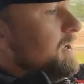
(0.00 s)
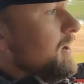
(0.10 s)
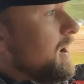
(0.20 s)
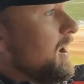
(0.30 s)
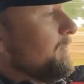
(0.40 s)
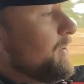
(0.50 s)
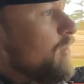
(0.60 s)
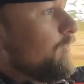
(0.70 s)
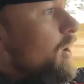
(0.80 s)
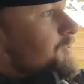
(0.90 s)
But
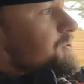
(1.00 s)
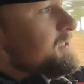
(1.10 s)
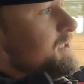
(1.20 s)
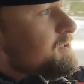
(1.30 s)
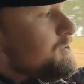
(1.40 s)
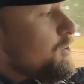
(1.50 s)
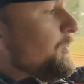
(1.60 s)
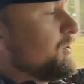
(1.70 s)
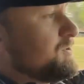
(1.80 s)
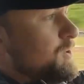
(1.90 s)
overall, just a
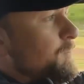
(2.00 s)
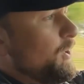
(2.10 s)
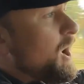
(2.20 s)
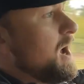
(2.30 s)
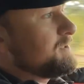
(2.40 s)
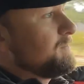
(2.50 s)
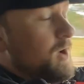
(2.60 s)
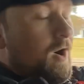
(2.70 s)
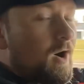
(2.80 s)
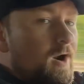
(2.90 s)
super, super awesome
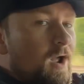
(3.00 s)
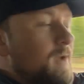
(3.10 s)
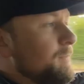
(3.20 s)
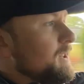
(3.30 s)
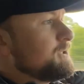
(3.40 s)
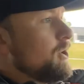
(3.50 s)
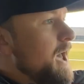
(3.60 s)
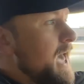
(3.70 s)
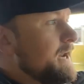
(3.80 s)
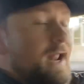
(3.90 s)
car. But let's go
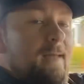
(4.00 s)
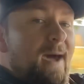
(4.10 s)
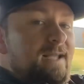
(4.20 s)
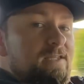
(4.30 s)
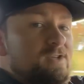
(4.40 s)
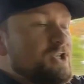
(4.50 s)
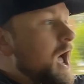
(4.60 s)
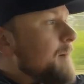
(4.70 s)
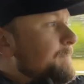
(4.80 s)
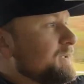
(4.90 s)
ahead and head back to the
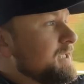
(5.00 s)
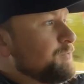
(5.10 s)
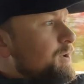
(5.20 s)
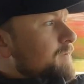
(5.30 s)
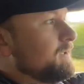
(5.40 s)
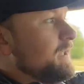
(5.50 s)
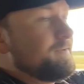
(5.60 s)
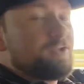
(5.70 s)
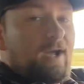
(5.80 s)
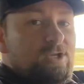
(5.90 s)
shop, put this one on the lift
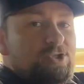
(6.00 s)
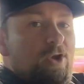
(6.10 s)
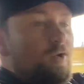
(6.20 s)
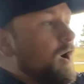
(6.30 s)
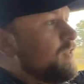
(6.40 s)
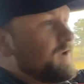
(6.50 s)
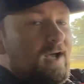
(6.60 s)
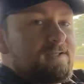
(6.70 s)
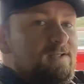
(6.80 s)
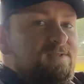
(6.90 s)
so I can show you all the
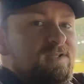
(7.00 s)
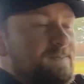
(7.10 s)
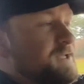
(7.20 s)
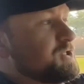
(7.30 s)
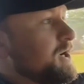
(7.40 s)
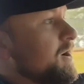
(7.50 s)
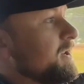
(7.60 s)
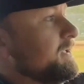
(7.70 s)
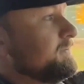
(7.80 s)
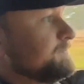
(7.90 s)
custom suspension on it.